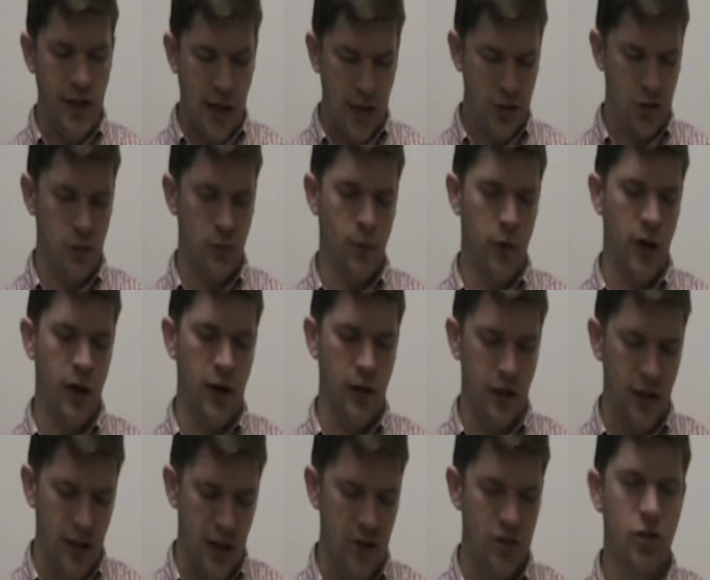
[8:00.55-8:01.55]
out your bread,
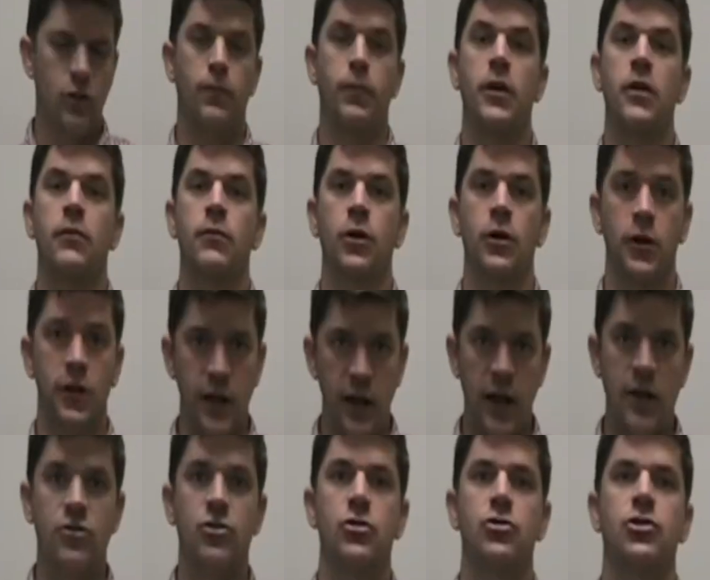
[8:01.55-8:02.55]
get out your peanut butter, get
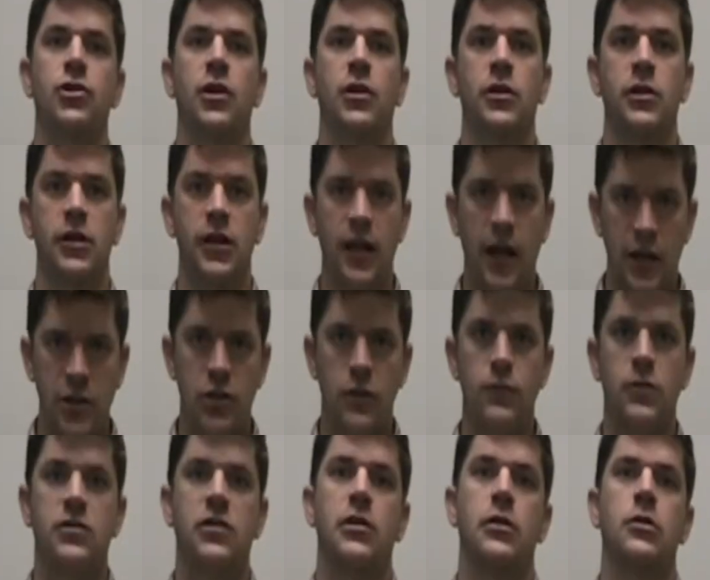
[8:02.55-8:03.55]
out your jelly, get out
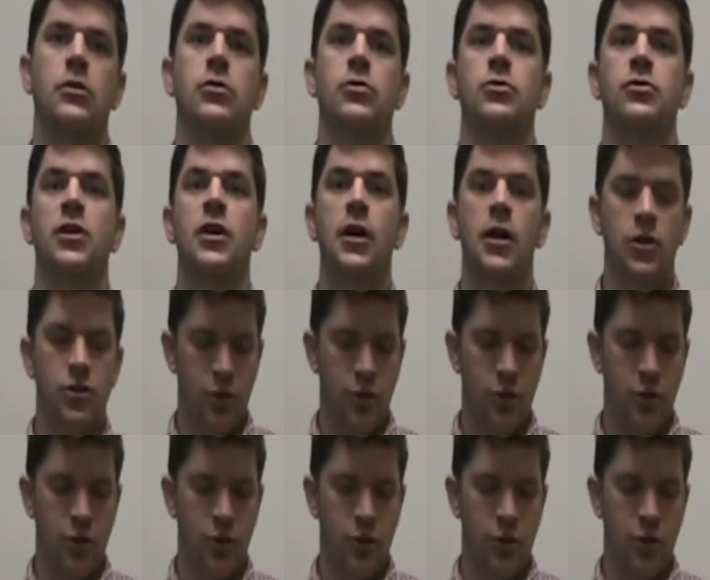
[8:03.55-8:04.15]
your materials.